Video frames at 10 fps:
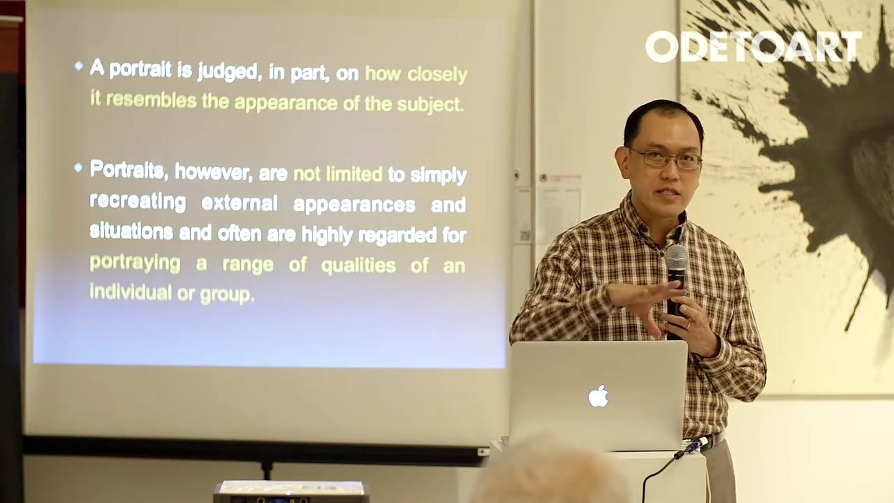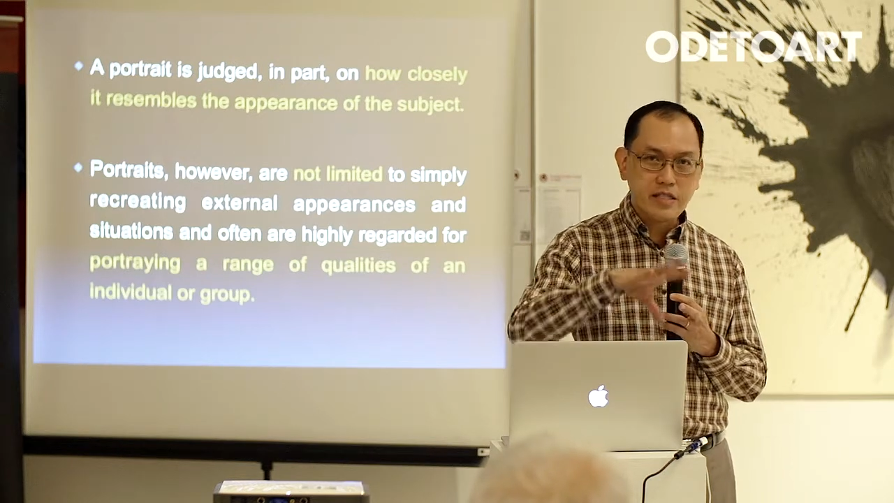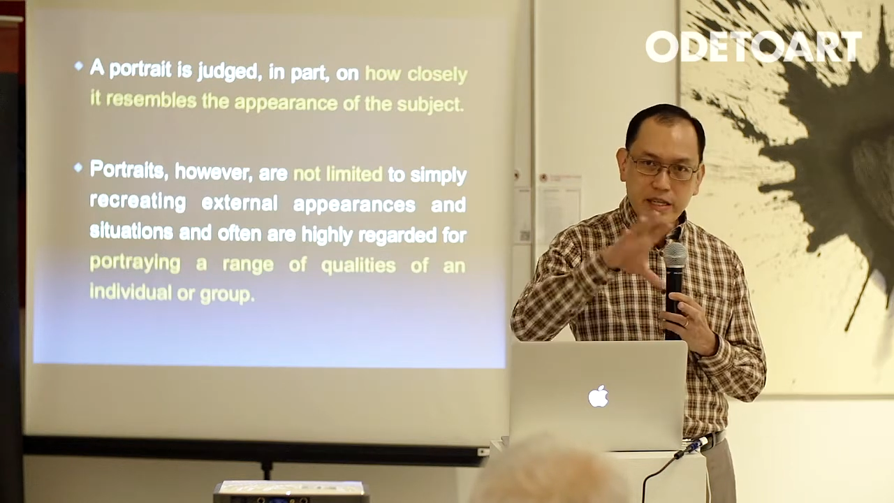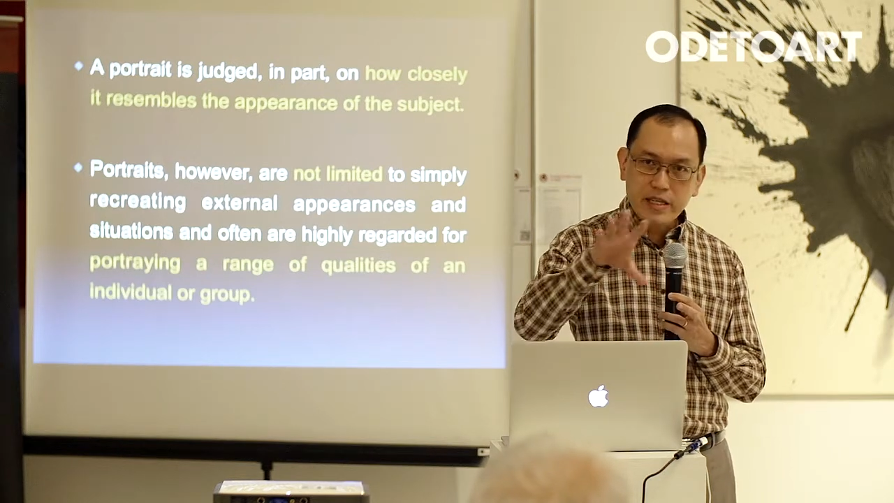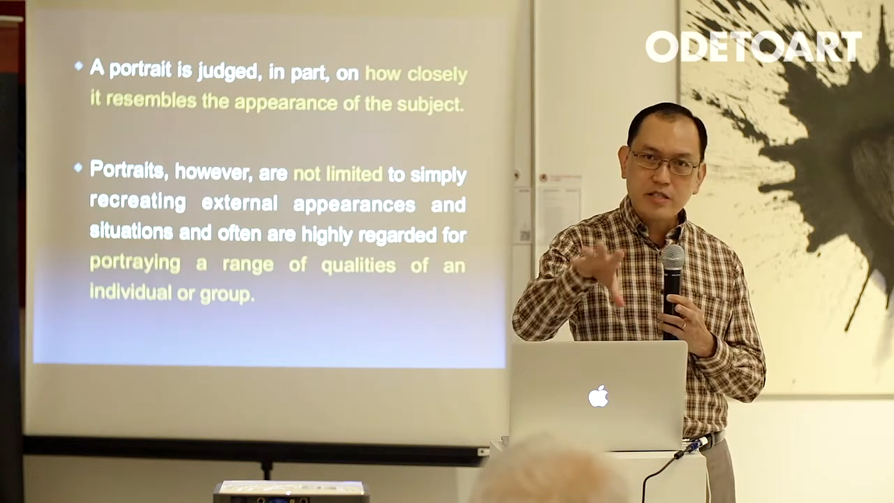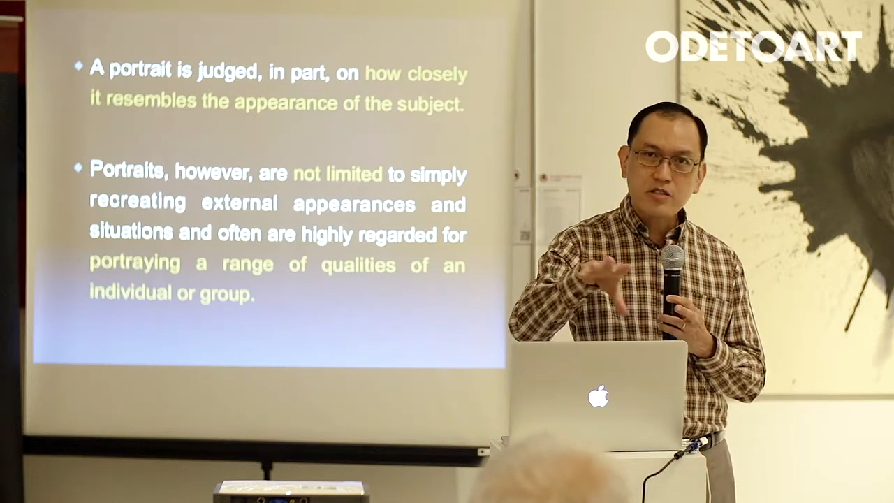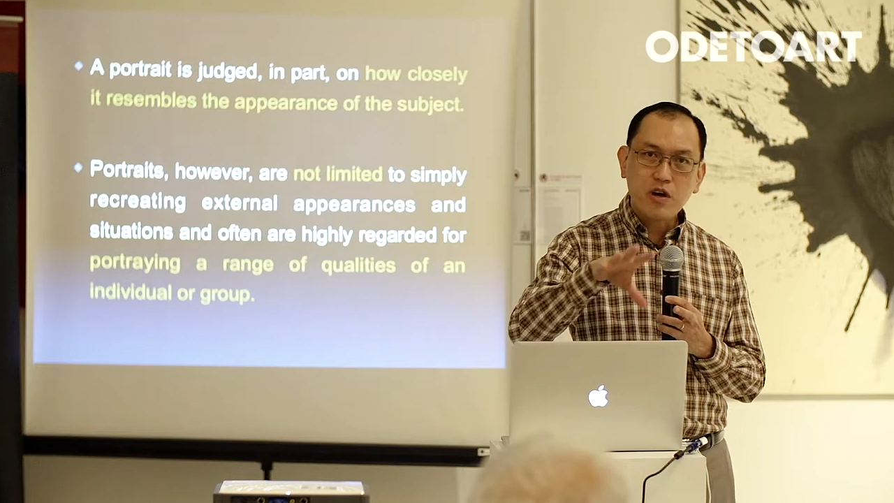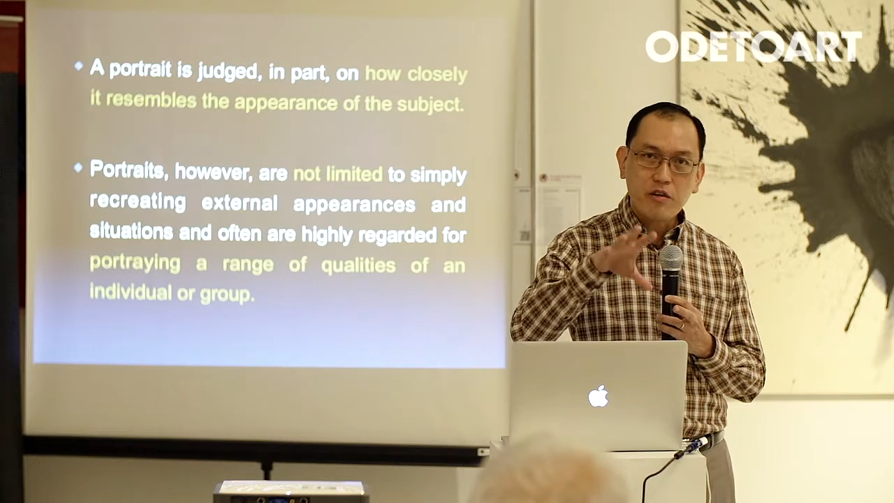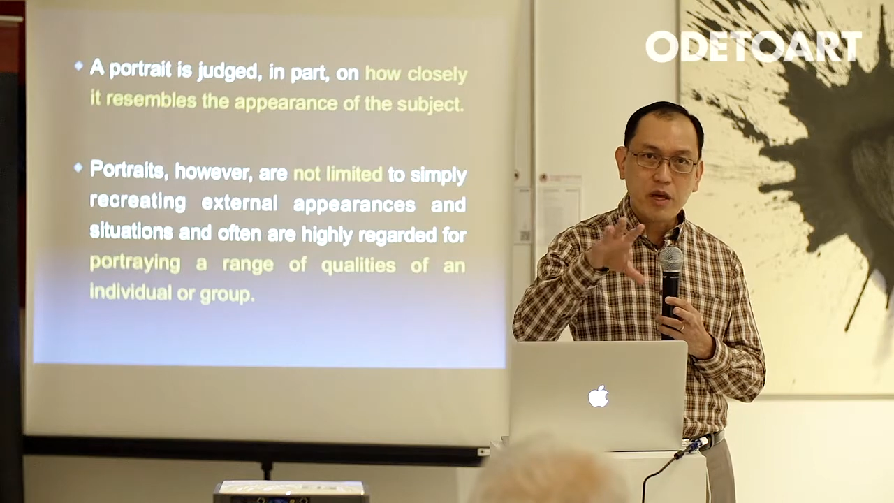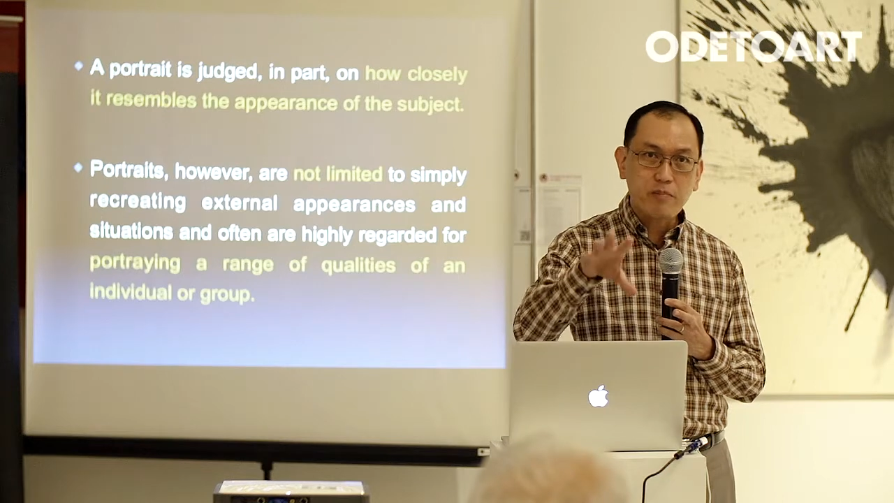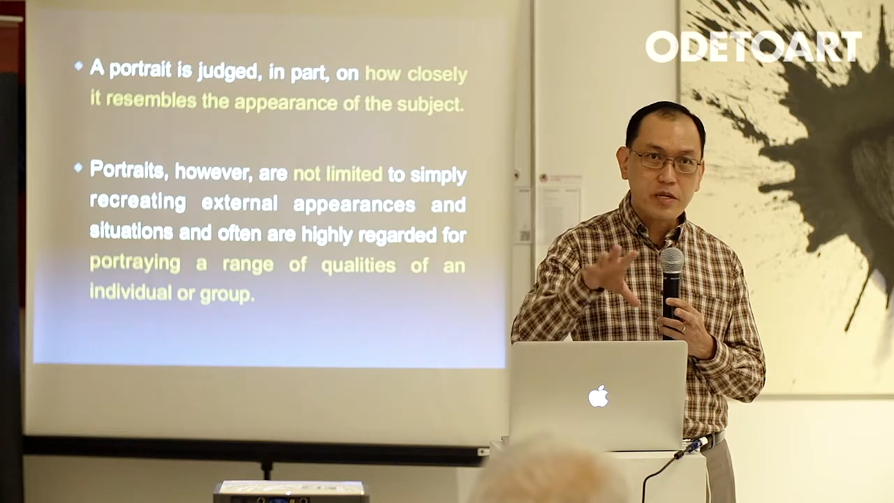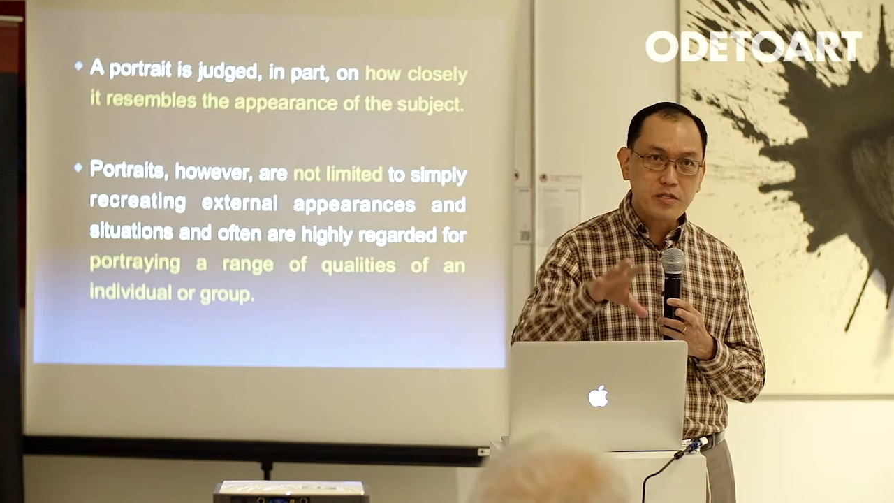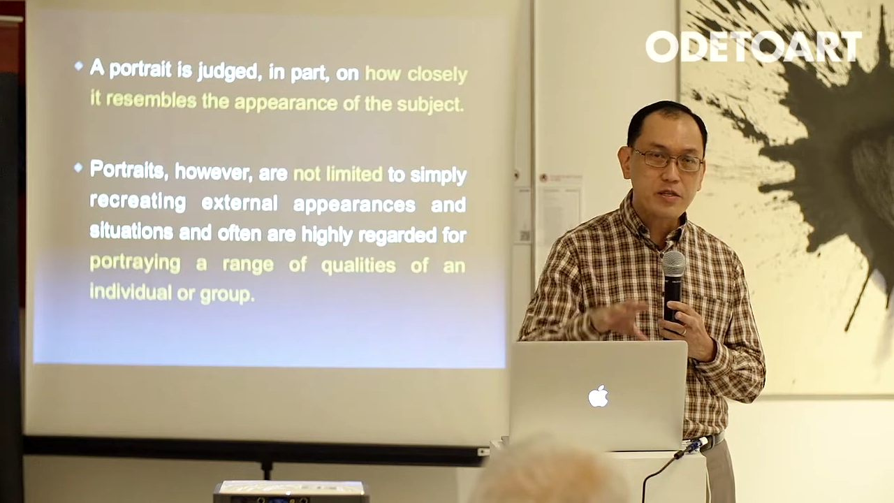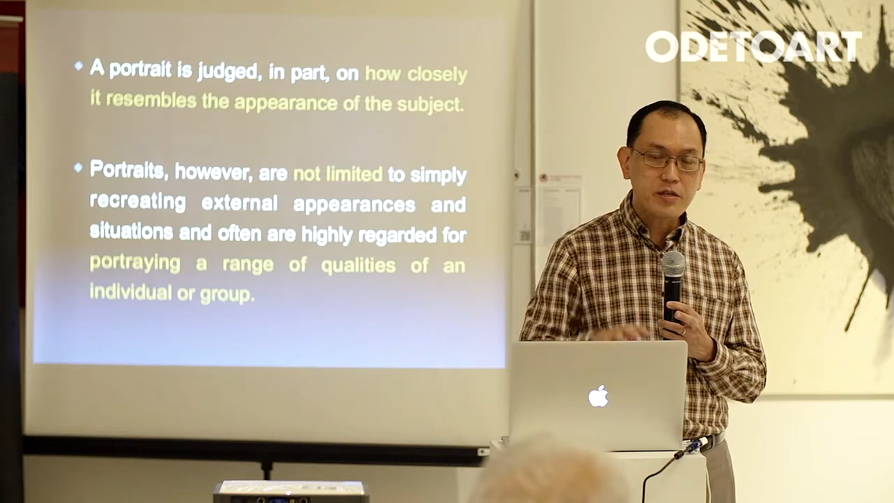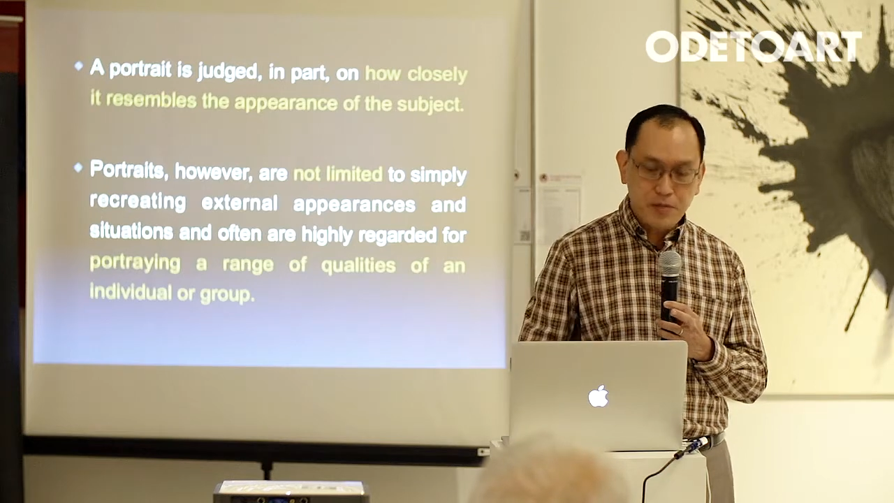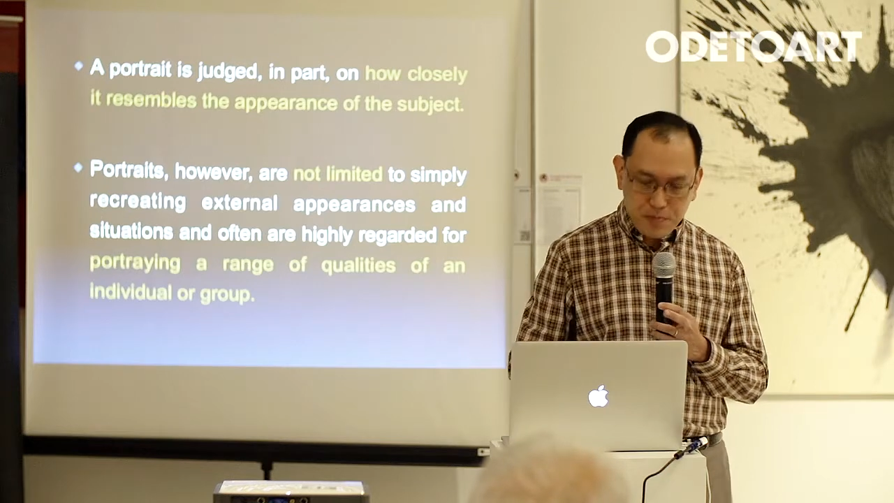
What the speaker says: status of that person.